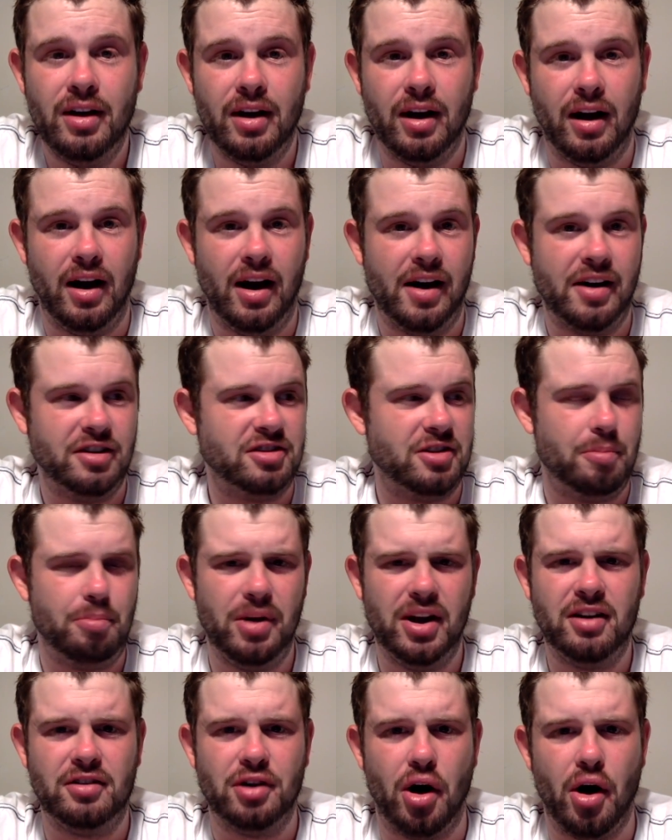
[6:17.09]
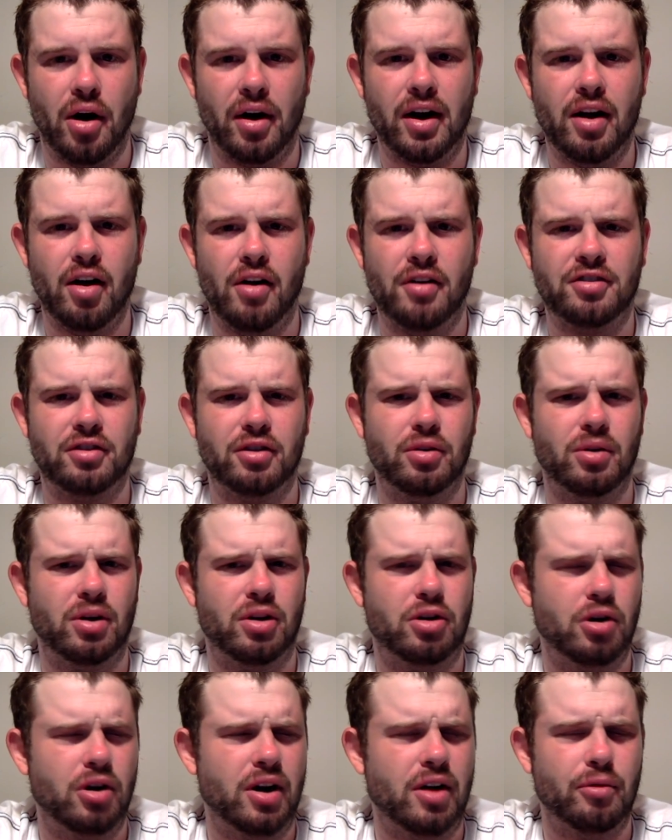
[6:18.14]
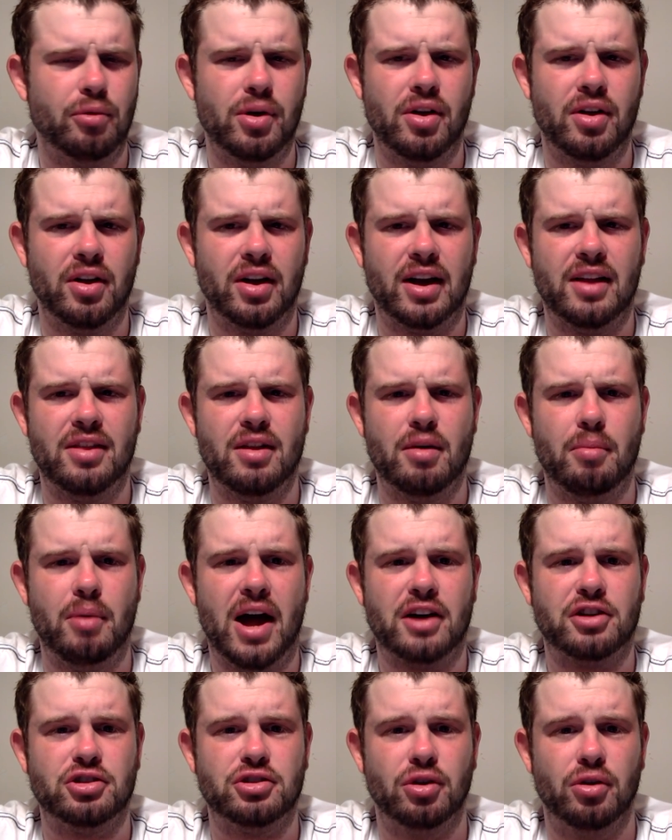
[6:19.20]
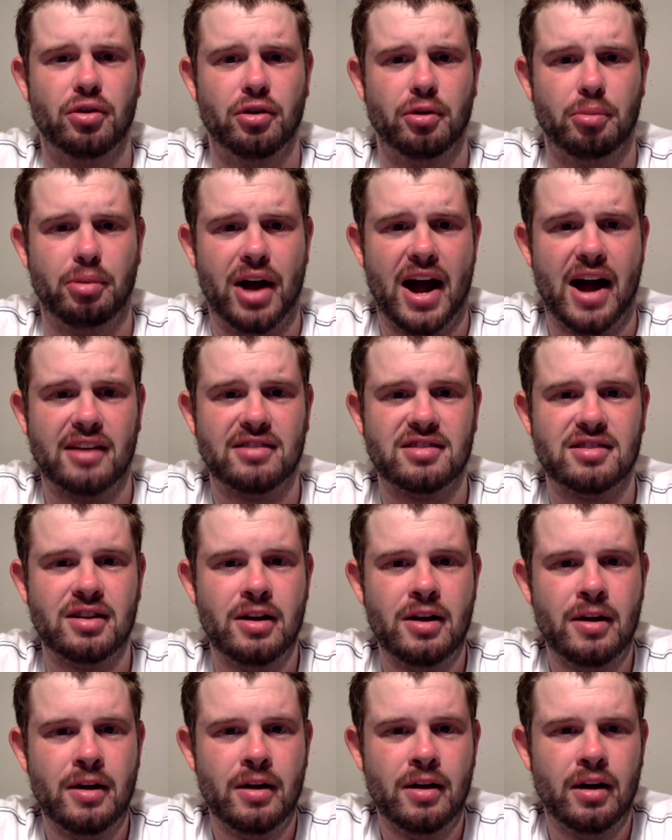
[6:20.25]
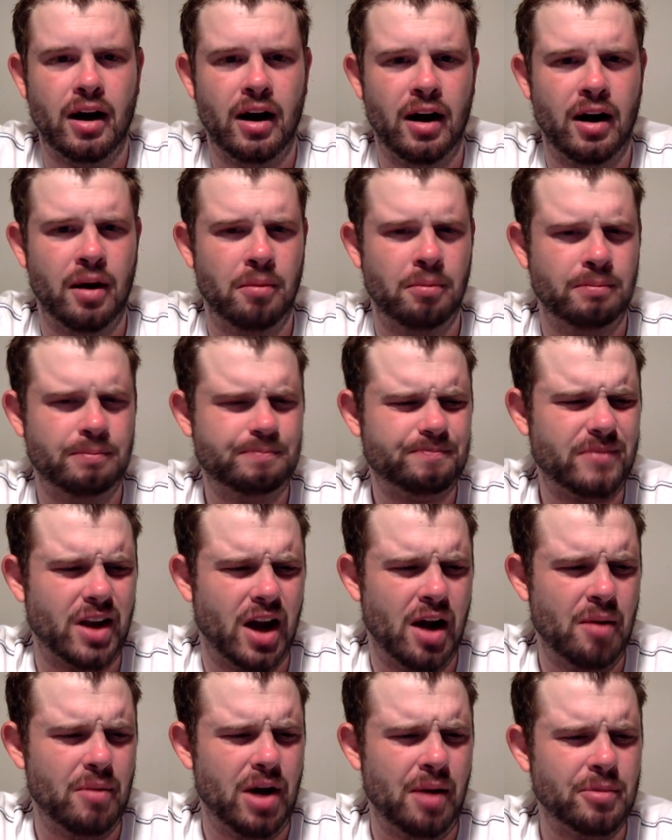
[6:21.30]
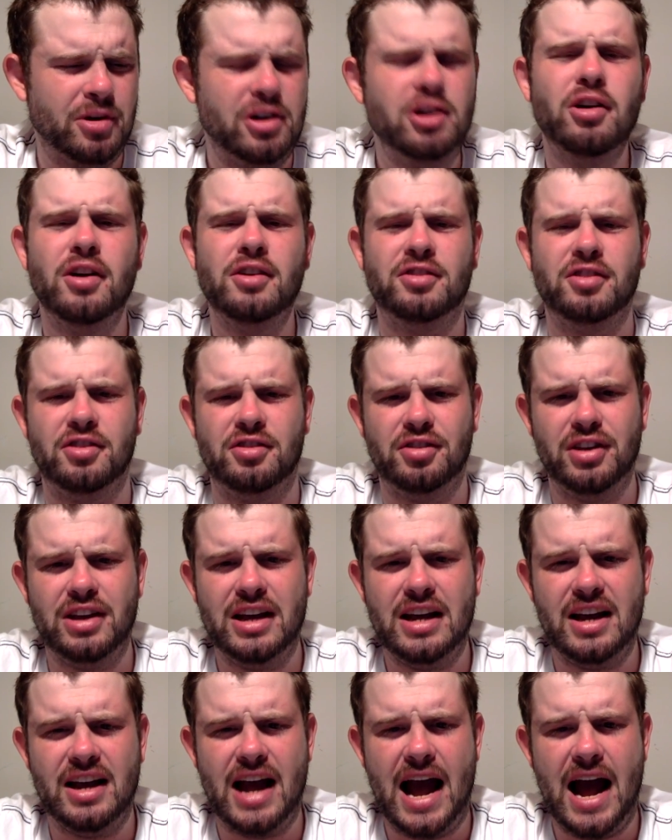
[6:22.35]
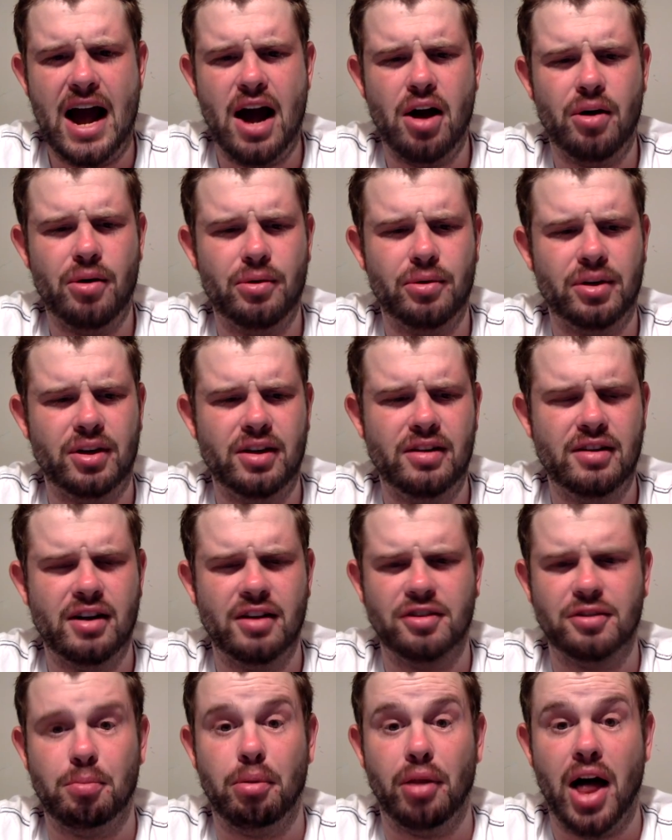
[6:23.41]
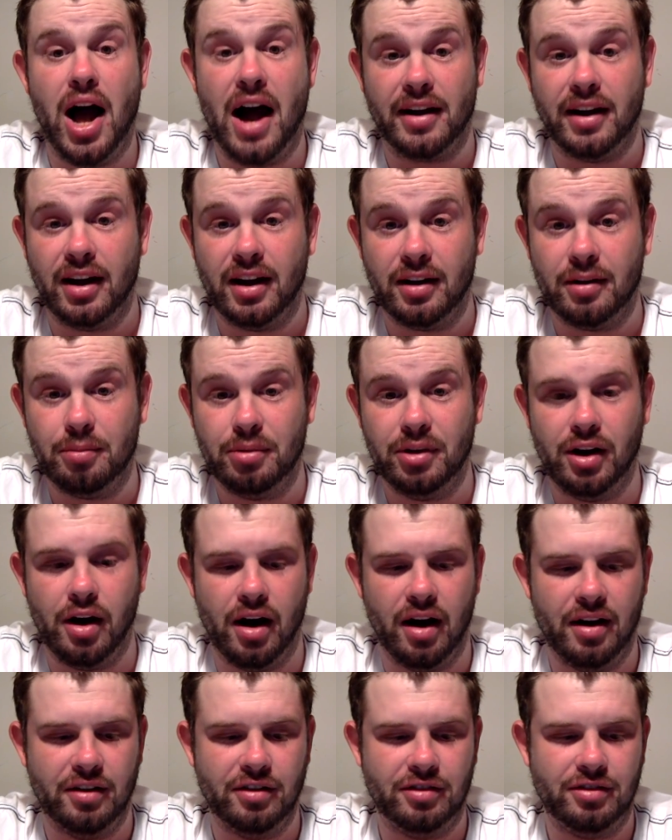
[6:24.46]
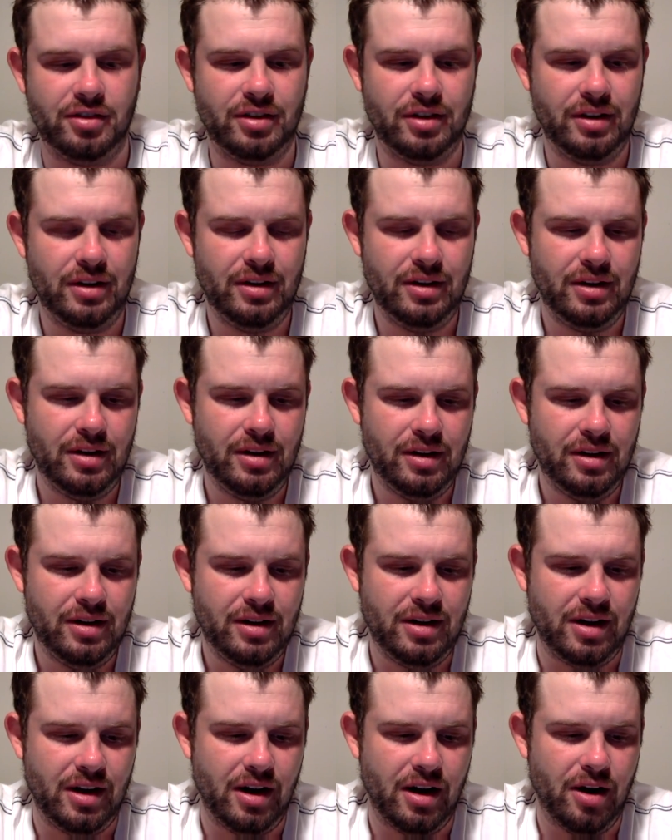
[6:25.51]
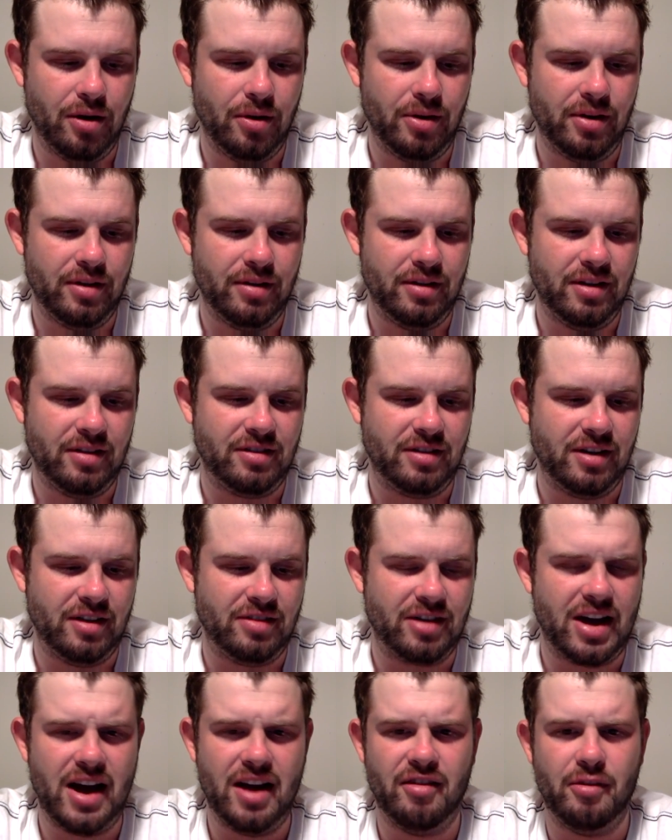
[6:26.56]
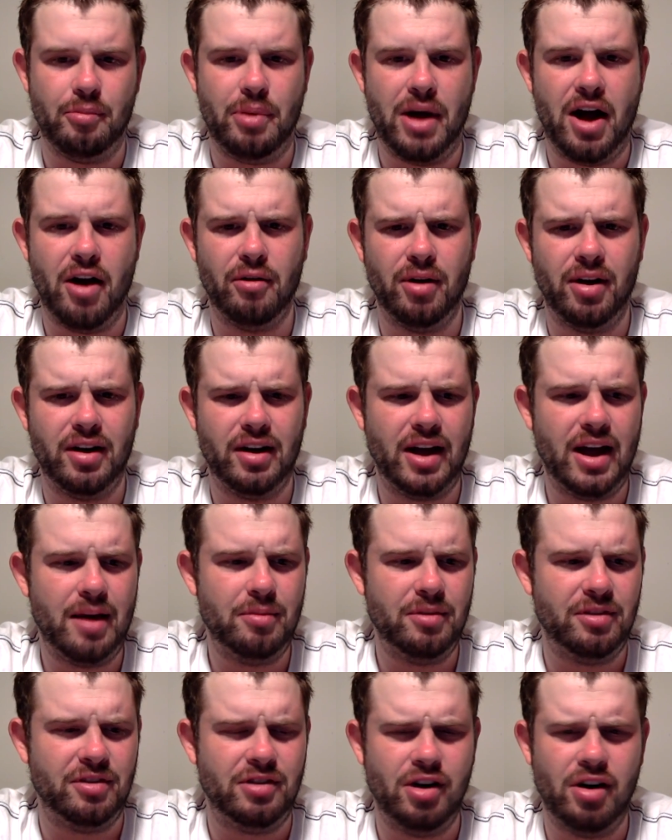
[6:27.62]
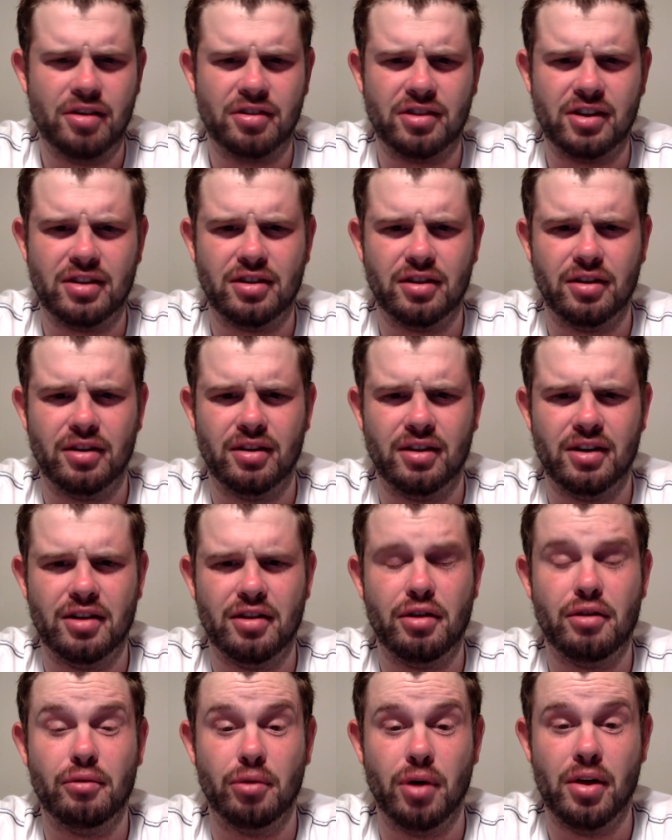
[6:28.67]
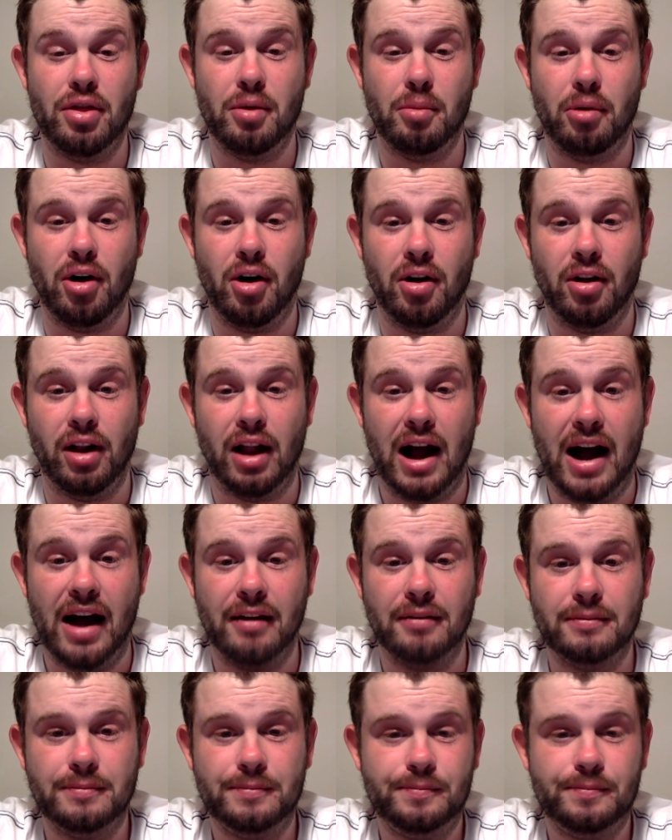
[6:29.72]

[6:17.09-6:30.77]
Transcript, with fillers: Uh, he's a big target, also good at reeling in the back shoulder pass. Um, I'm, I'm curious to see how he does blocking because, you know, it's, it's kind of a power running game. The Seahawks like to run the ball a lot.